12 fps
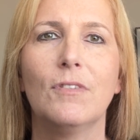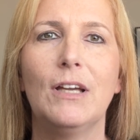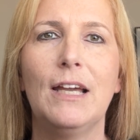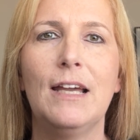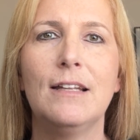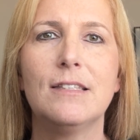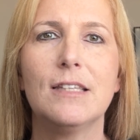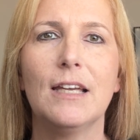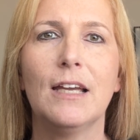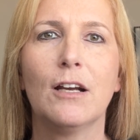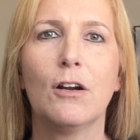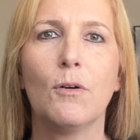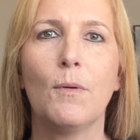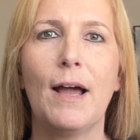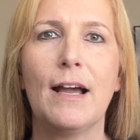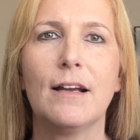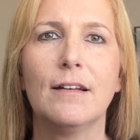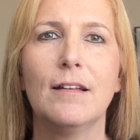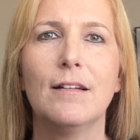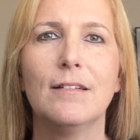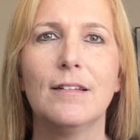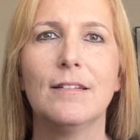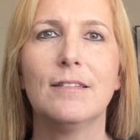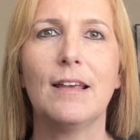It's incorrect
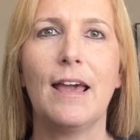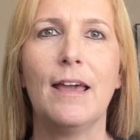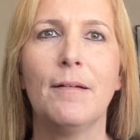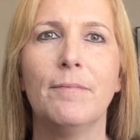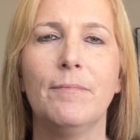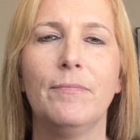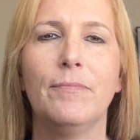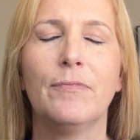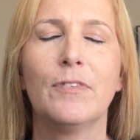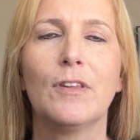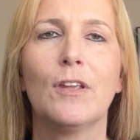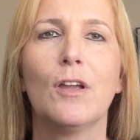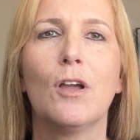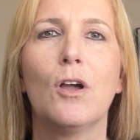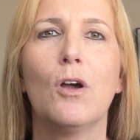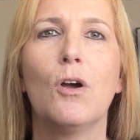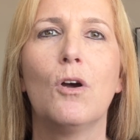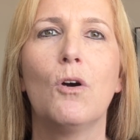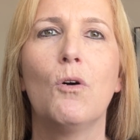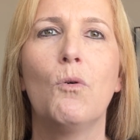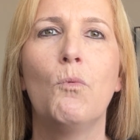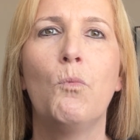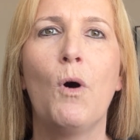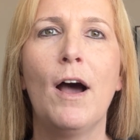to say,
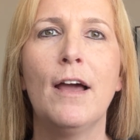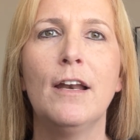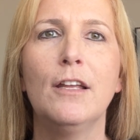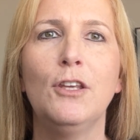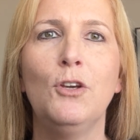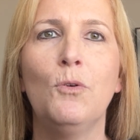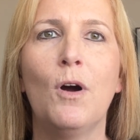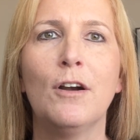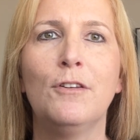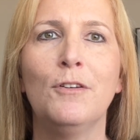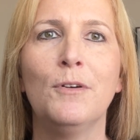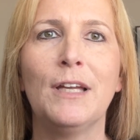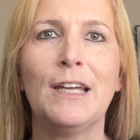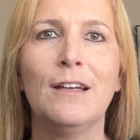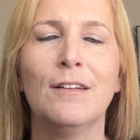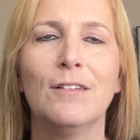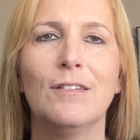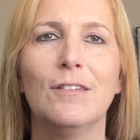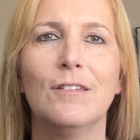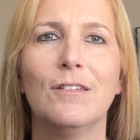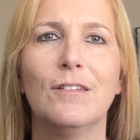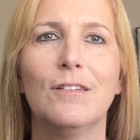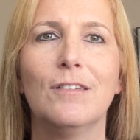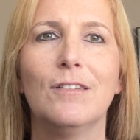what you are doing,
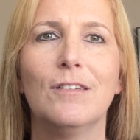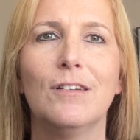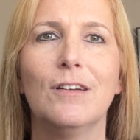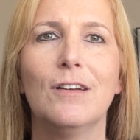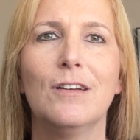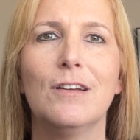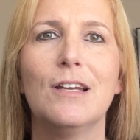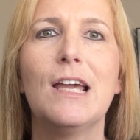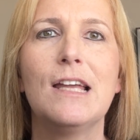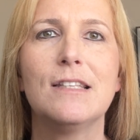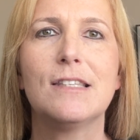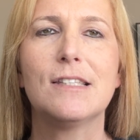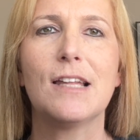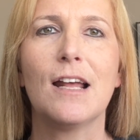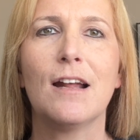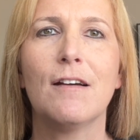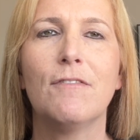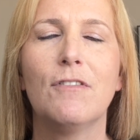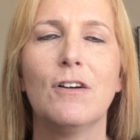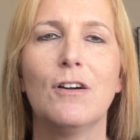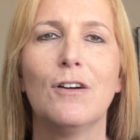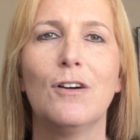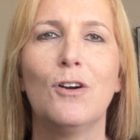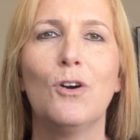instead of,
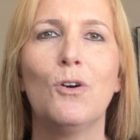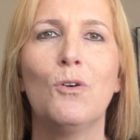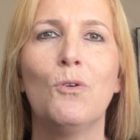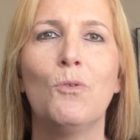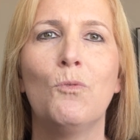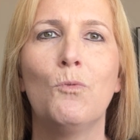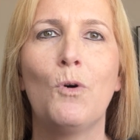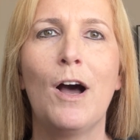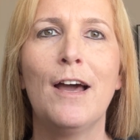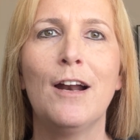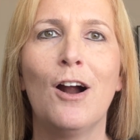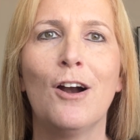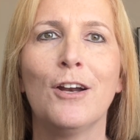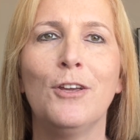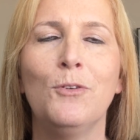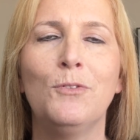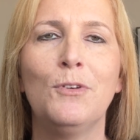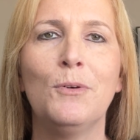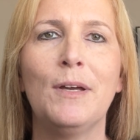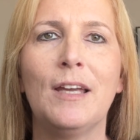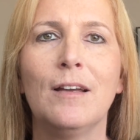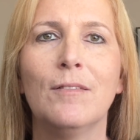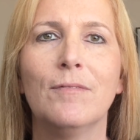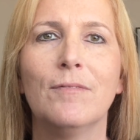what are you doing?